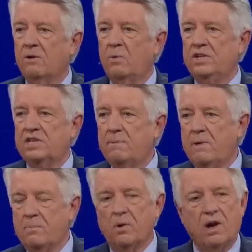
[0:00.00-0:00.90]
We see
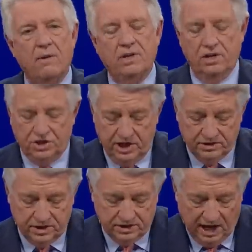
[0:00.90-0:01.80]
people coming to
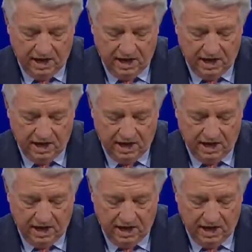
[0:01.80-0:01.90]
Jesus